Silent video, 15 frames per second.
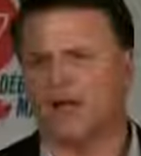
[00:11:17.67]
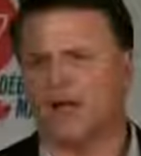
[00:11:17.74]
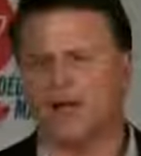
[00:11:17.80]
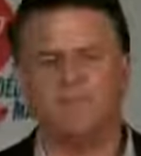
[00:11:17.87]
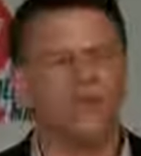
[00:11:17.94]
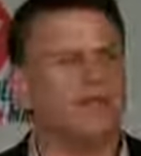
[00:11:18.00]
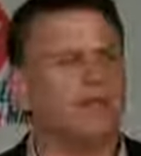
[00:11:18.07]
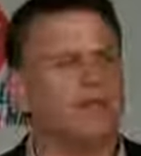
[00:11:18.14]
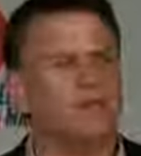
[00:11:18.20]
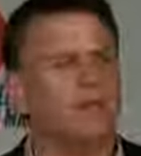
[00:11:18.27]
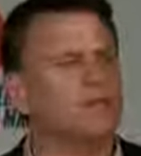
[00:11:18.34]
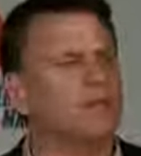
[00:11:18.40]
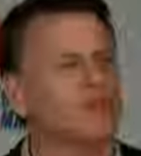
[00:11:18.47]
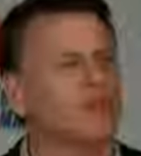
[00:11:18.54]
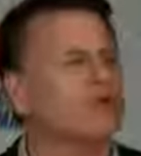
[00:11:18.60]
I'm lucky to be
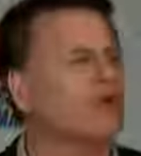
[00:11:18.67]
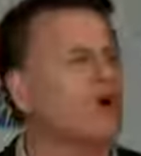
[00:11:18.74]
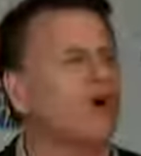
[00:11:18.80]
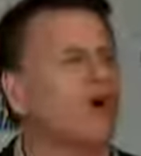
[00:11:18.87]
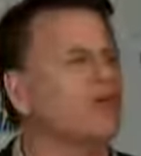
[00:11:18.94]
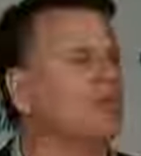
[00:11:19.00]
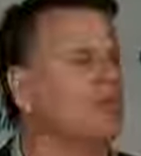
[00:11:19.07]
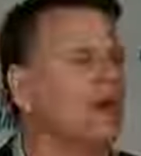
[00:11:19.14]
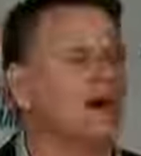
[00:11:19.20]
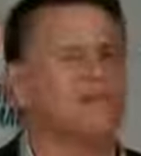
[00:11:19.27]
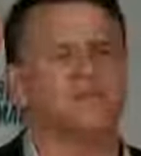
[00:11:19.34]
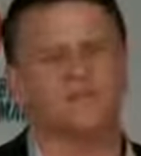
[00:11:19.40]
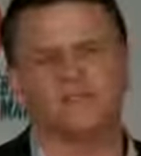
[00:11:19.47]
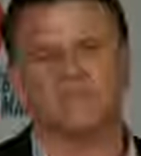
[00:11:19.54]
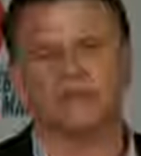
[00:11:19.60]
able to go to all the
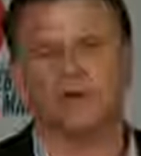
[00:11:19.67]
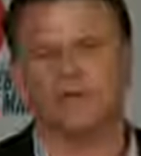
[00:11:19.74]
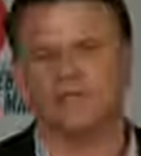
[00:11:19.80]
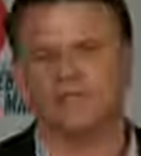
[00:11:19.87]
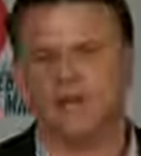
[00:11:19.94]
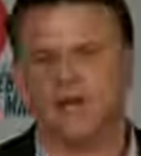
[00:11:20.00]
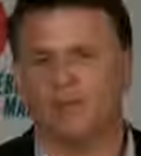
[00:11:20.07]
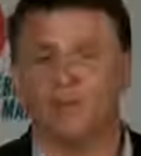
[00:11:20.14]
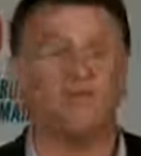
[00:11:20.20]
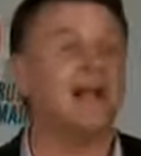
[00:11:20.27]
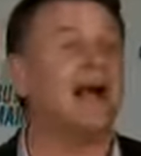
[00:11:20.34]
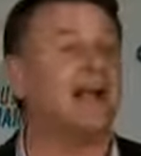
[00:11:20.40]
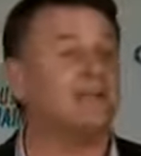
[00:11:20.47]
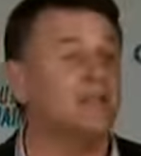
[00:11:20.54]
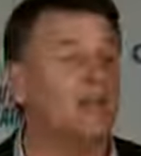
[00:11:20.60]
provinces all the time. In
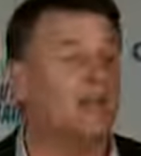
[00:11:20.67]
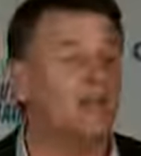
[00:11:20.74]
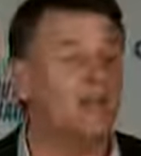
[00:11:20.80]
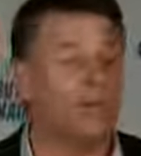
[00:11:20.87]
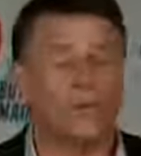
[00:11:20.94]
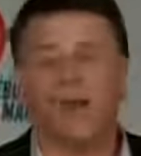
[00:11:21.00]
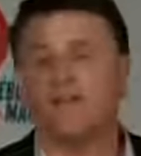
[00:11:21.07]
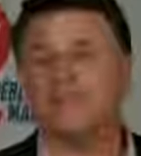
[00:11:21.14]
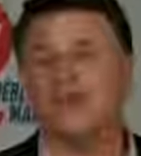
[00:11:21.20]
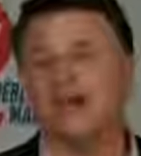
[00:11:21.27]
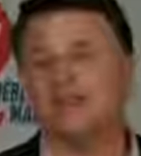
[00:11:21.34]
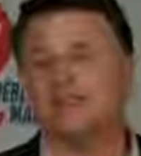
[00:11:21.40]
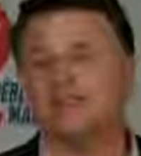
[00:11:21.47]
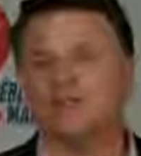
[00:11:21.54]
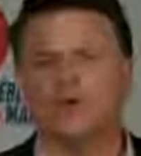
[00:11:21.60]
fact, when I
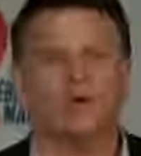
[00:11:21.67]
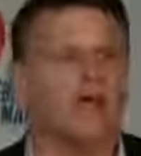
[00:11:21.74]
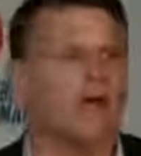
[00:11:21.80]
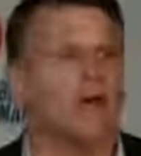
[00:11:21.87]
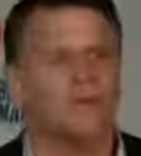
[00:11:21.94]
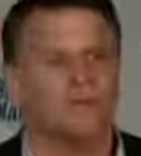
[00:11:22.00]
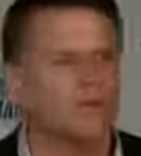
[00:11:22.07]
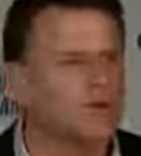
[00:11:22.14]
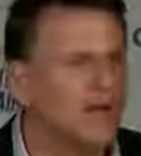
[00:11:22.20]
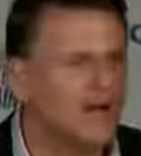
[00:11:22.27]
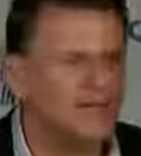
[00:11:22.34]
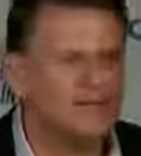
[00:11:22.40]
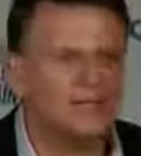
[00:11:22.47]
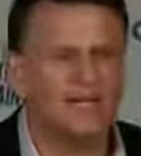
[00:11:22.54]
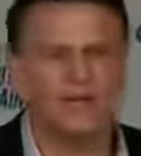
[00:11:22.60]
finally slow down from
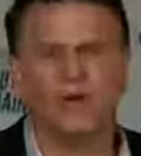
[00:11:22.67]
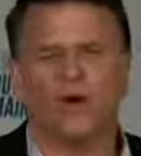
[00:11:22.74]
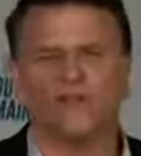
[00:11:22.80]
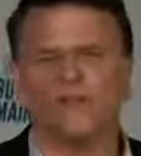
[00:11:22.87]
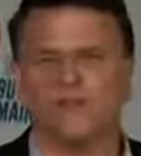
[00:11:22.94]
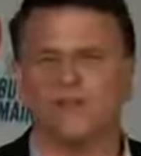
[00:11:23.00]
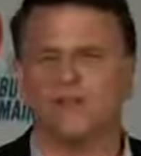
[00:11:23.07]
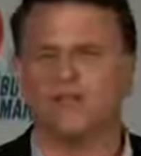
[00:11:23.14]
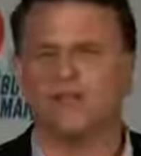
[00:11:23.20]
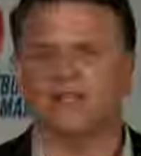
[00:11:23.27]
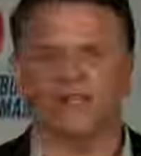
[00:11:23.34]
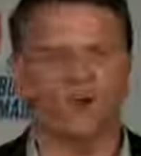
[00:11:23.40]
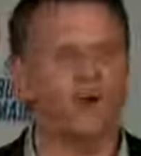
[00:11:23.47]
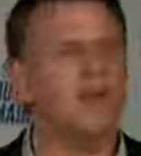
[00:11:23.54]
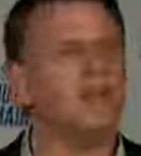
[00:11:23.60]
Dragon's Den and all these other
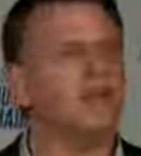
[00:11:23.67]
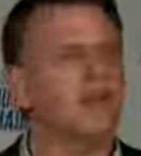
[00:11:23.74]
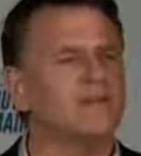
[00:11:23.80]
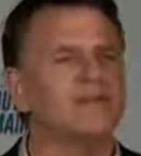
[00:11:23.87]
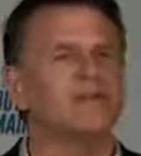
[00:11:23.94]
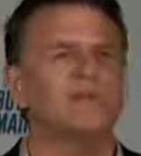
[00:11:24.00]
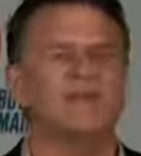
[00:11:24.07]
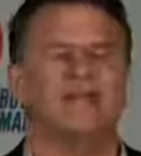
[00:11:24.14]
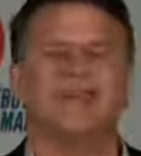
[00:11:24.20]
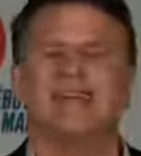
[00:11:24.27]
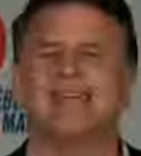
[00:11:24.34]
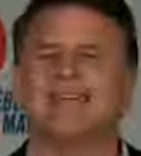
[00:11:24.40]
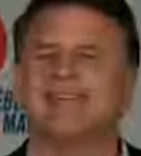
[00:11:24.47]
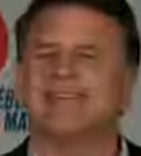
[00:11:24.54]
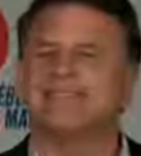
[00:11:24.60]
things, you know what I'd love to be?
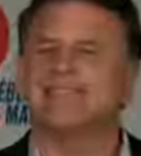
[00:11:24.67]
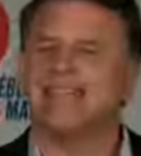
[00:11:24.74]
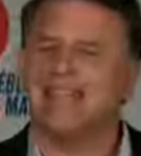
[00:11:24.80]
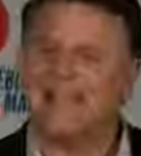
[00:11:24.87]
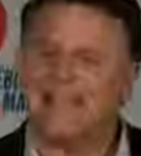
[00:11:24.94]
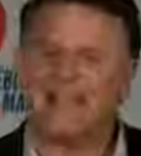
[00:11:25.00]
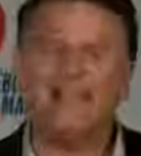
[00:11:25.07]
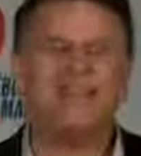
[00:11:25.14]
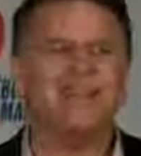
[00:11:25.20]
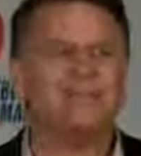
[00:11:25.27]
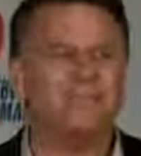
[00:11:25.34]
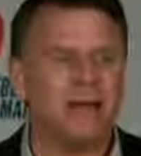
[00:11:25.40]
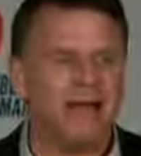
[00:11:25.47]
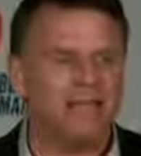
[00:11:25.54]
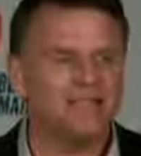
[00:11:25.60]
Is the Canadian
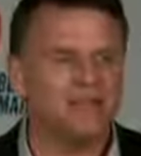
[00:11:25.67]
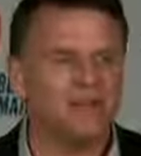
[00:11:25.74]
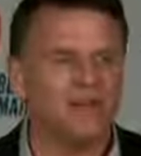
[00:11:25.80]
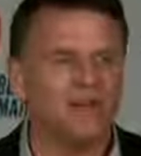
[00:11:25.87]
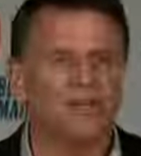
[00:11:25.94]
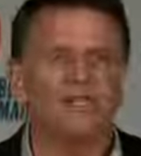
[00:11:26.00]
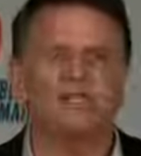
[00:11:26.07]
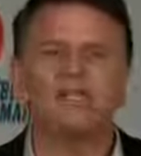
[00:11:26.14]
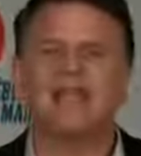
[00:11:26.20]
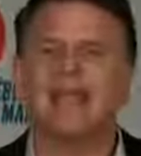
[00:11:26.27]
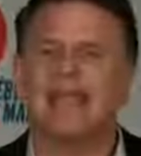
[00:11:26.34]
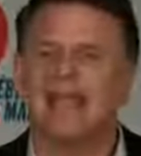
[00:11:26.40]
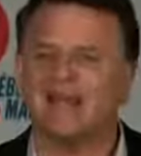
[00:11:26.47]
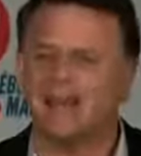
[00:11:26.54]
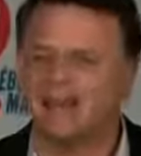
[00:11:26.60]
ambassador to
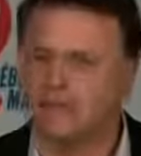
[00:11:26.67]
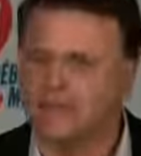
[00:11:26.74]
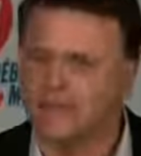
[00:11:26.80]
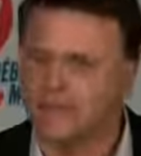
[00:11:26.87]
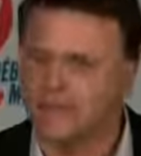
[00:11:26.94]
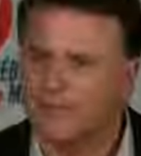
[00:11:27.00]
Canada.